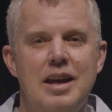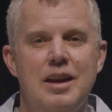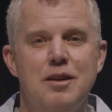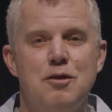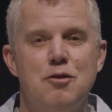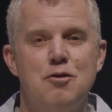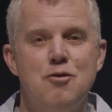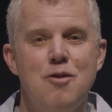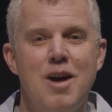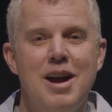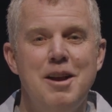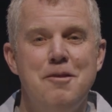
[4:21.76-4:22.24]

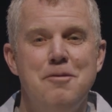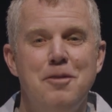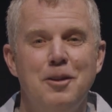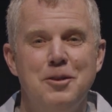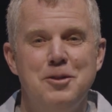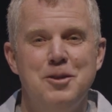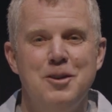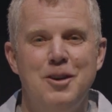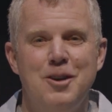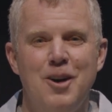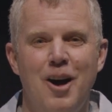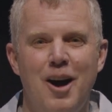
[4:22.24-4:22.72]
grateful
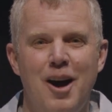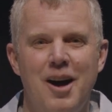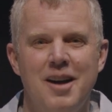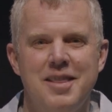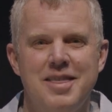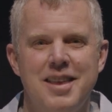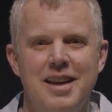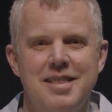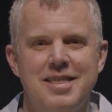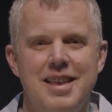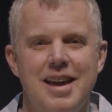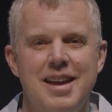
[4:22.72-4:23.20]
to
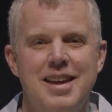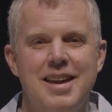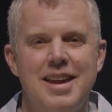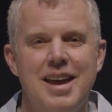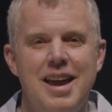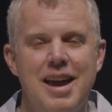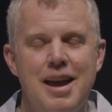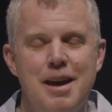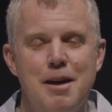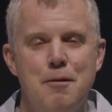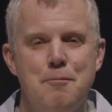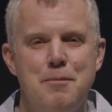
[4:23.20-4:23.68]
God that they
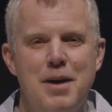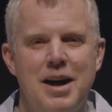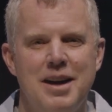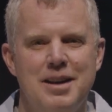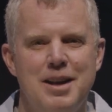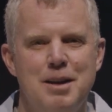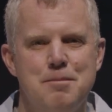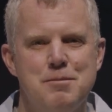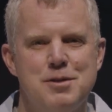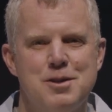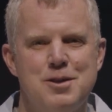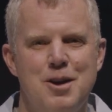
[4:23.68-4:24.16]
care
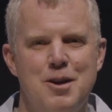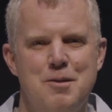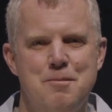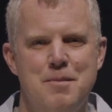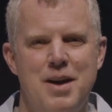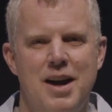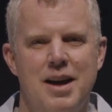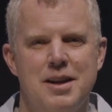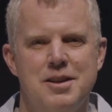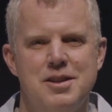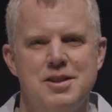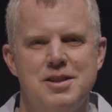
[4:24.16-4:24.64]
about him so
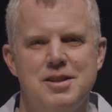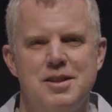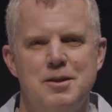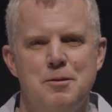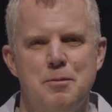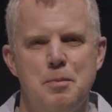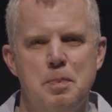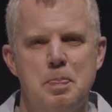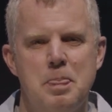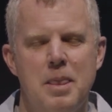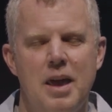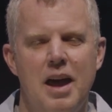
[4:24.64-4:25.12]
much.
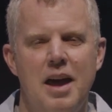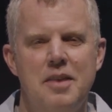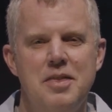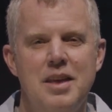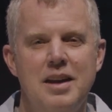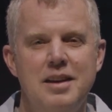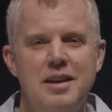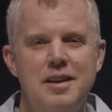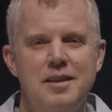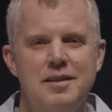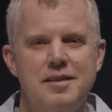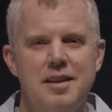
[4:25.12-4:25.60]
And
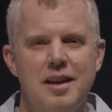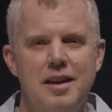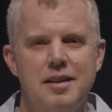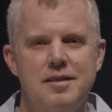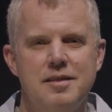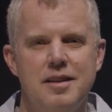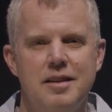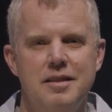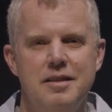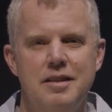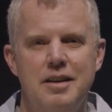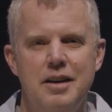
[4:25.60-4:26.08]
then he
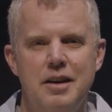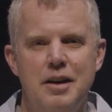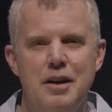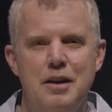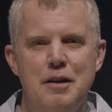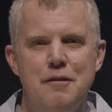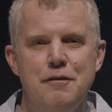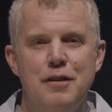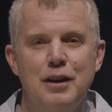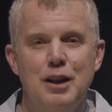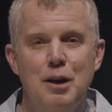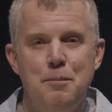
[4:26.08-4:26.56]
says in
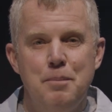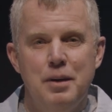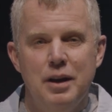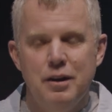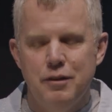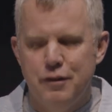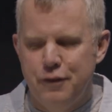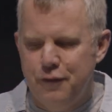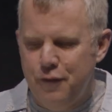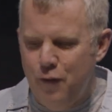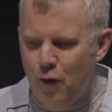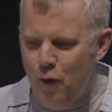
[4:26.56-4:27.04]

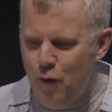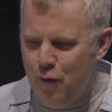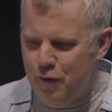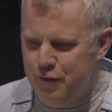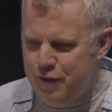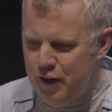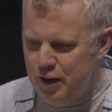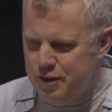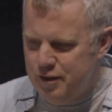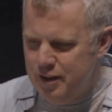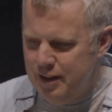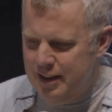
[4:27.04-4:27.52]
Philippians 4,
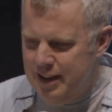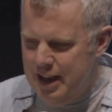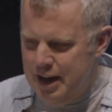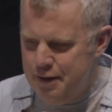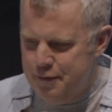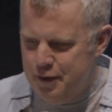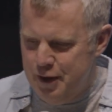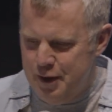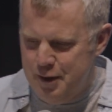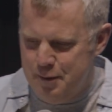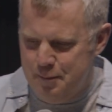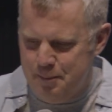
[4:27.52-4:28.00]
verse
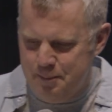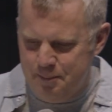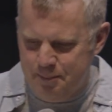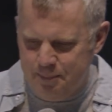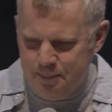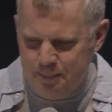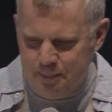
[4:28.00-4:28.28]
11,